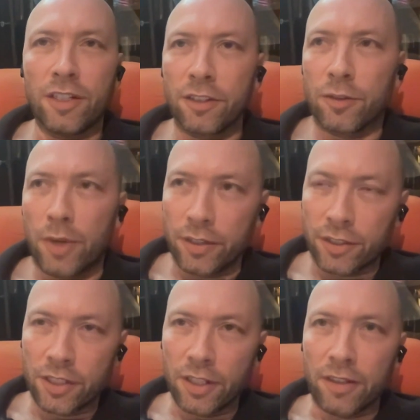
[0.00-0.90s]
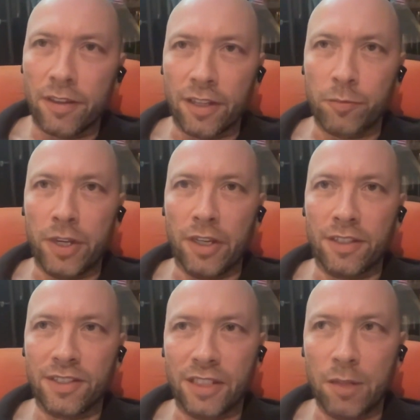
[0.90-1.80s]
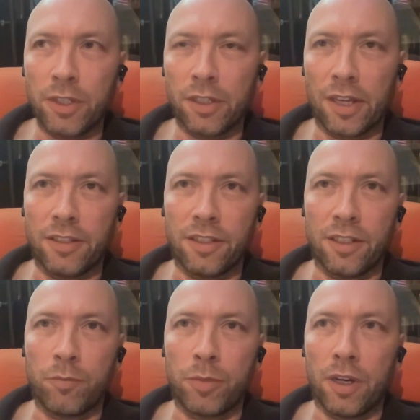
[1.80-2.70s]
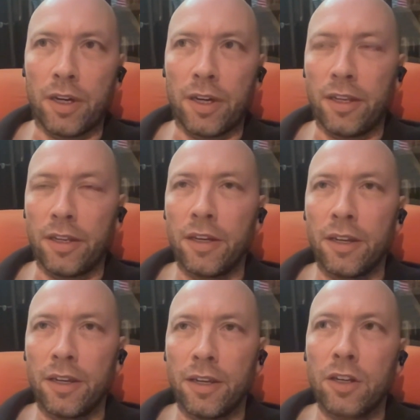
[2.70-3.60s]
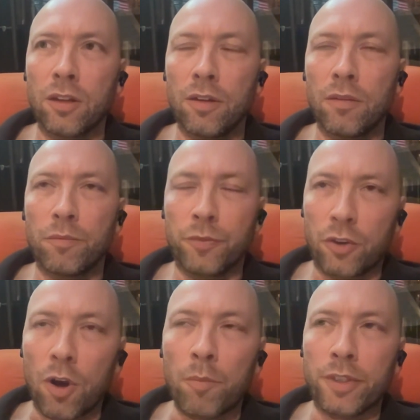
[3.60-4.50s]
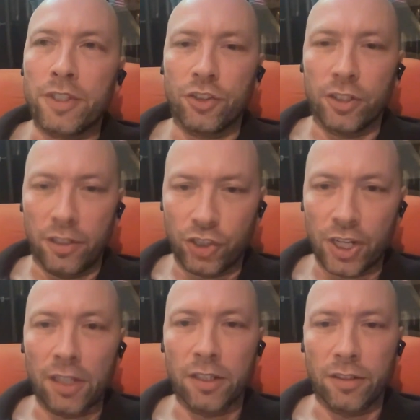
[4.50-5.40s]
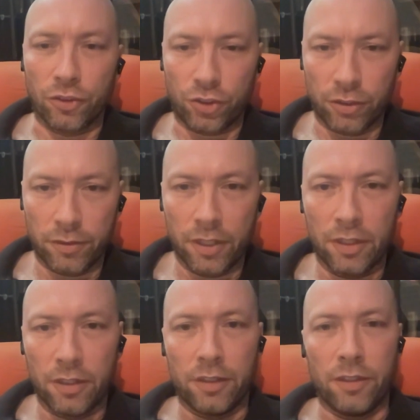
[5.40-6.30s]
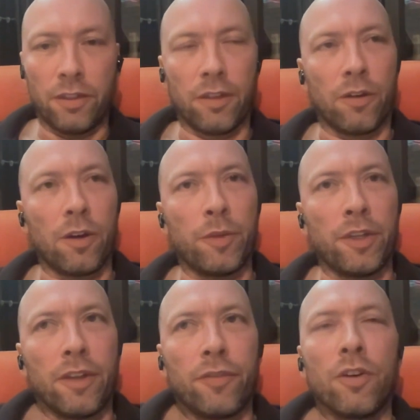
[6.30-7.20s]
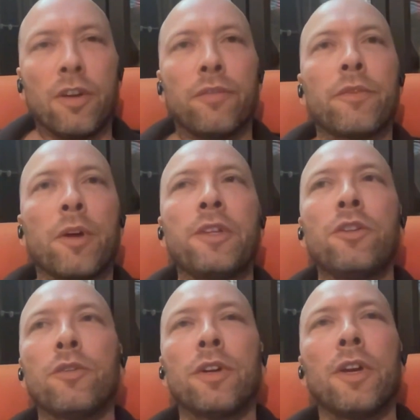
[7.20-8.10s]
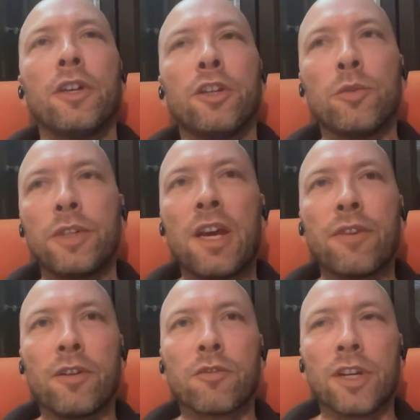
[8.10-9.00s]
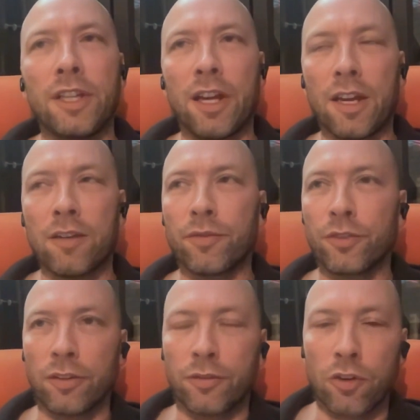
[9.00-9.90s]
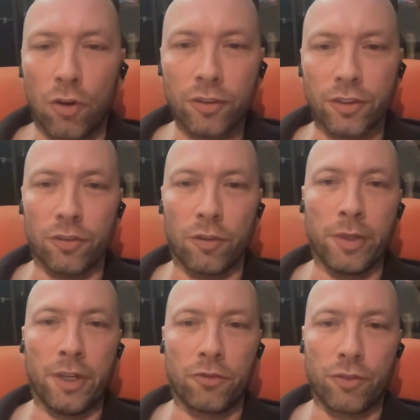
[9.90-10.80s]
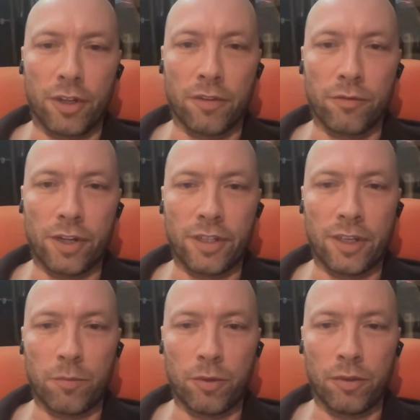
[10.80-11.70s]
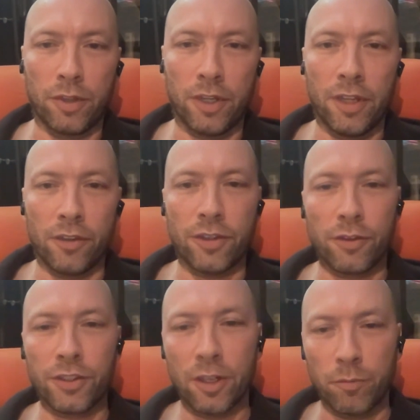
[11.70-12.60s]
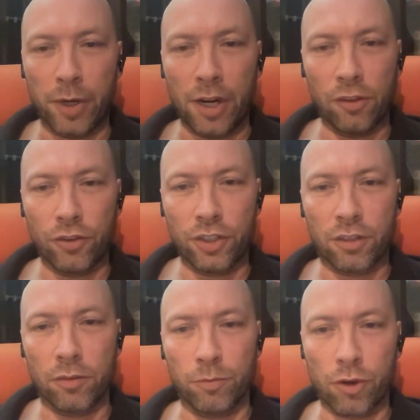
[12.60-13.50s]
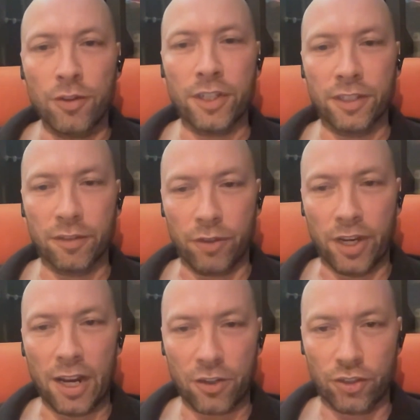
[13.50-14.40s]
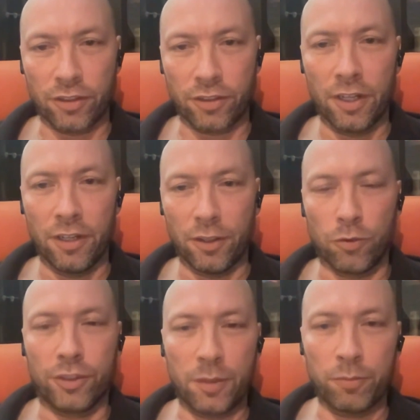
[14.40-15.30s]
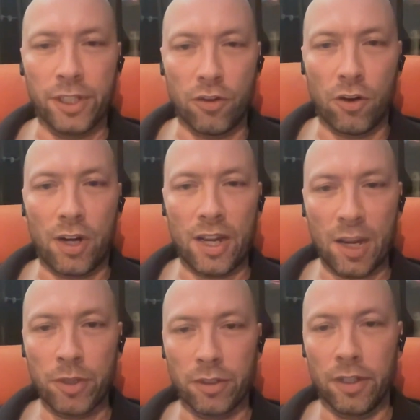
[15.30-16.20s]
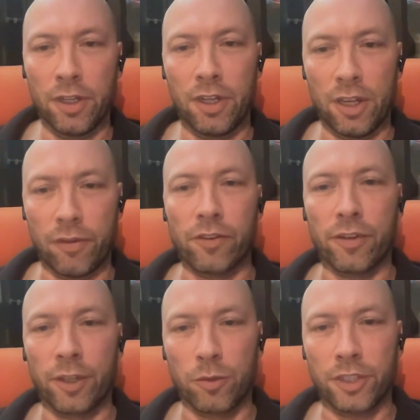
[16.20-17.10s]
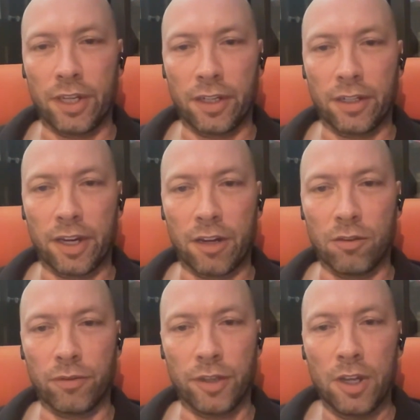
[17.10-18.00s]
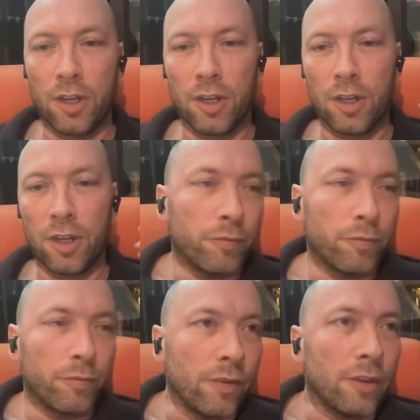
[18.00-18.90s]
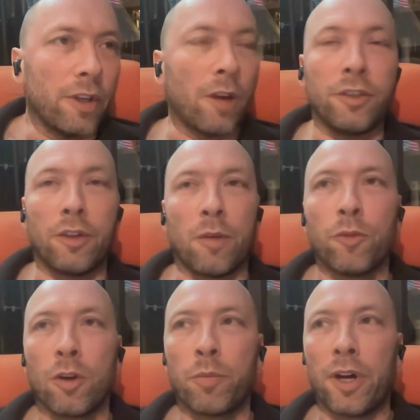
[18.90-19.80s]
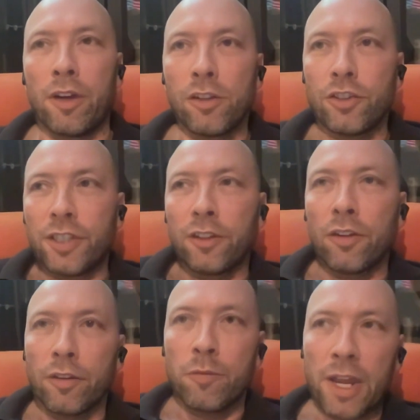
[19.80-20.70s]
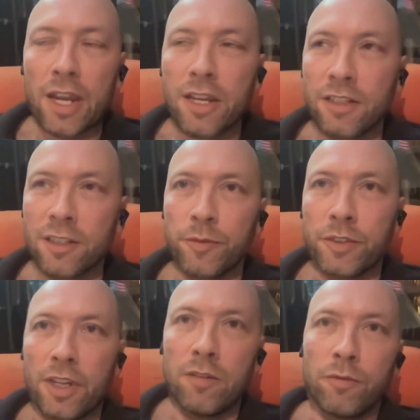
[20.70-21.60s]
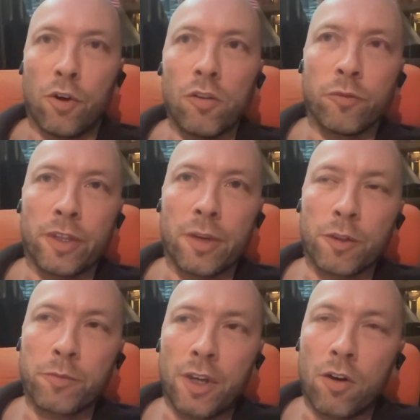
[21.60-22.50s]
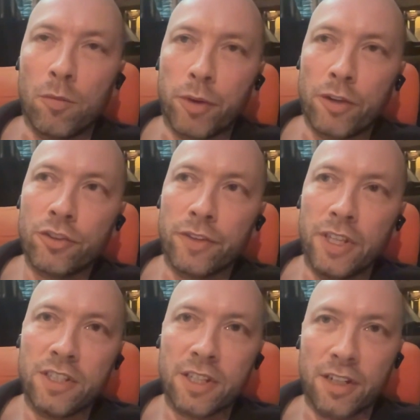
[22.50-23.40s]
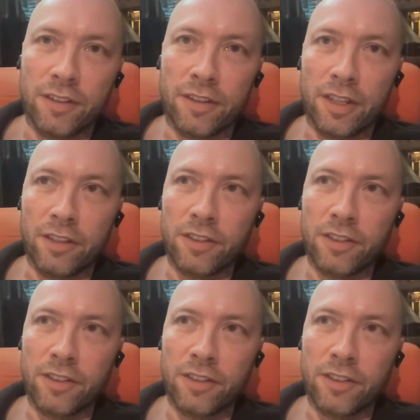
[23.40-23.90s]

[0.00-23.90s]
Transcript: where there's certain things being stimulated by competition and challenge. I mean, if I mean you would never really have sort of cortisol being triggered, for example. There are certain biological processes and reactions that would simply not happen if everything were taken care of. I'm not a biologist. I don't know the mechanisms involved, but there must be a whole bunch of these kinds of things